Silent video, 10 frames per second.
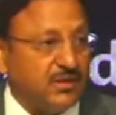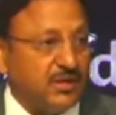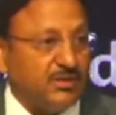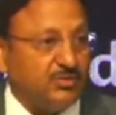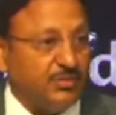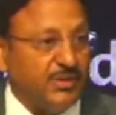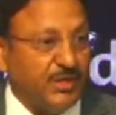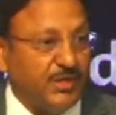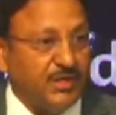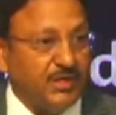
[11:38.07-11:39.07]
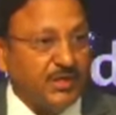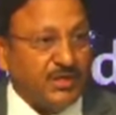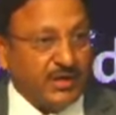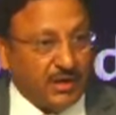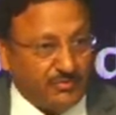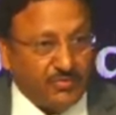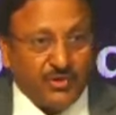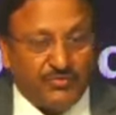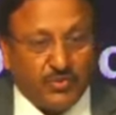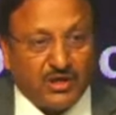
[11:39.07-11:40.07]
I would be grateful
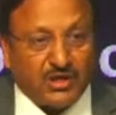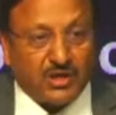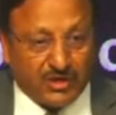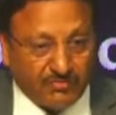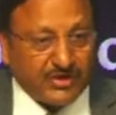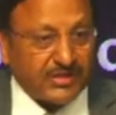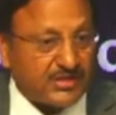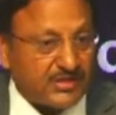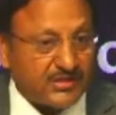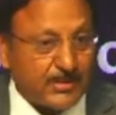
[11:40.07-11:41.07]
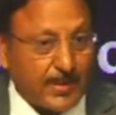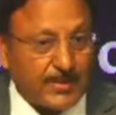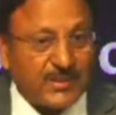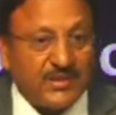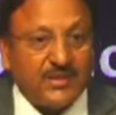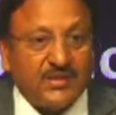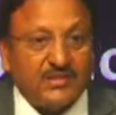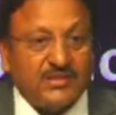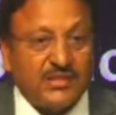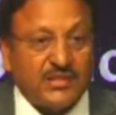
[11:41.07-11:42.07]
if you can convey this.
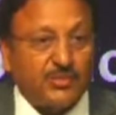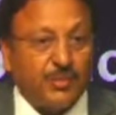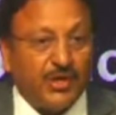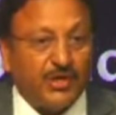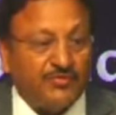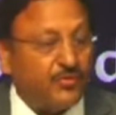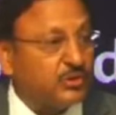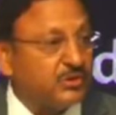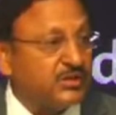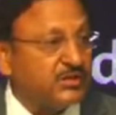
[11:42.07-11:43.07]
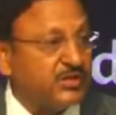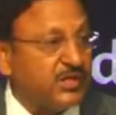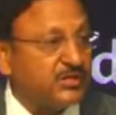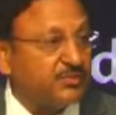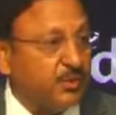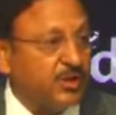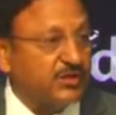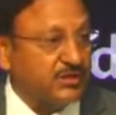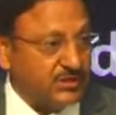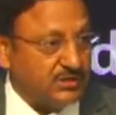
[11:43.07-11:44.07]
6.46 lakhs
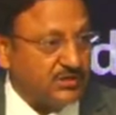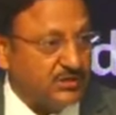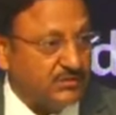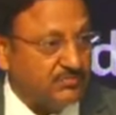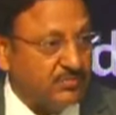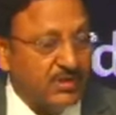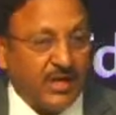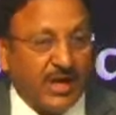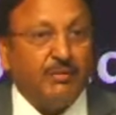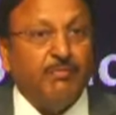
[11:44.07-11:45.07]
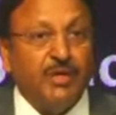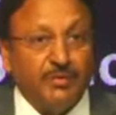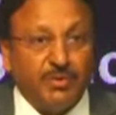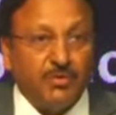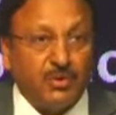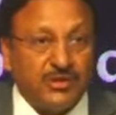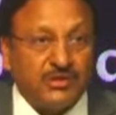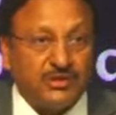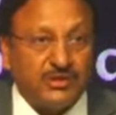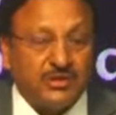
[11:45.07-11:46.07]
polling stations, and minimum on
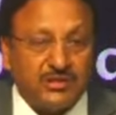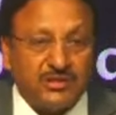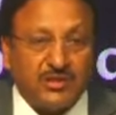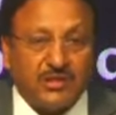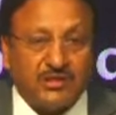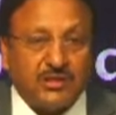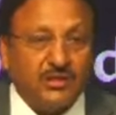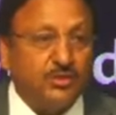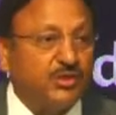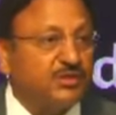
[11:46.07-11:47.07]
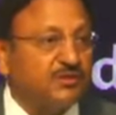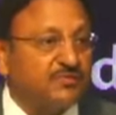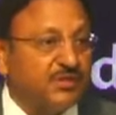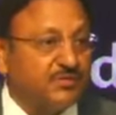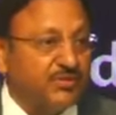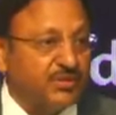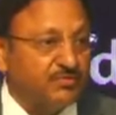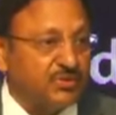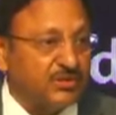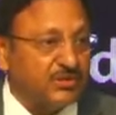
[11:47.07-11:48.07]
each station, there are 3 units of the
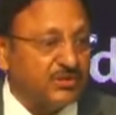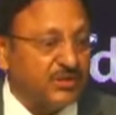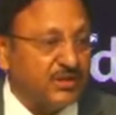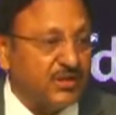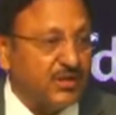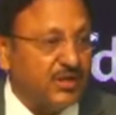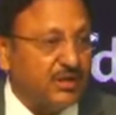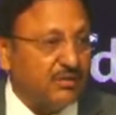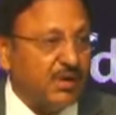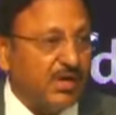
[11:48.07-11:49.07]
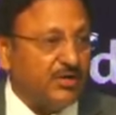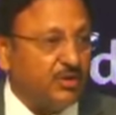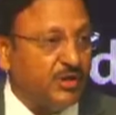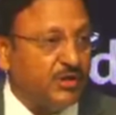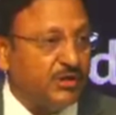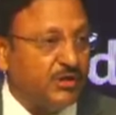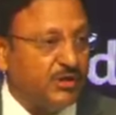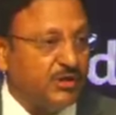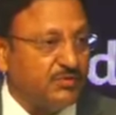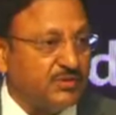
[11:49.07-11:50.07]
EVM, which is ballot unit,
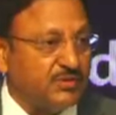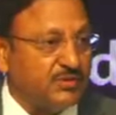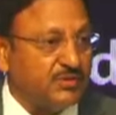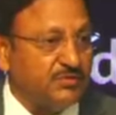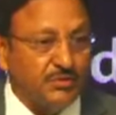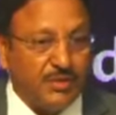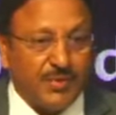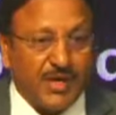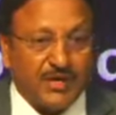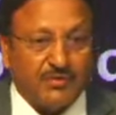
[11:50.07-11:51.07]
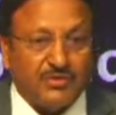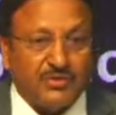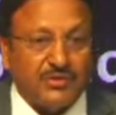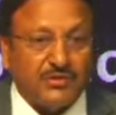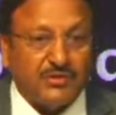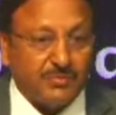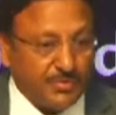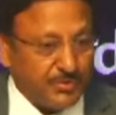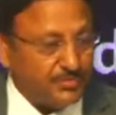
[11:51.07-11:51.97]
which is the VVPAT and which is the CPU.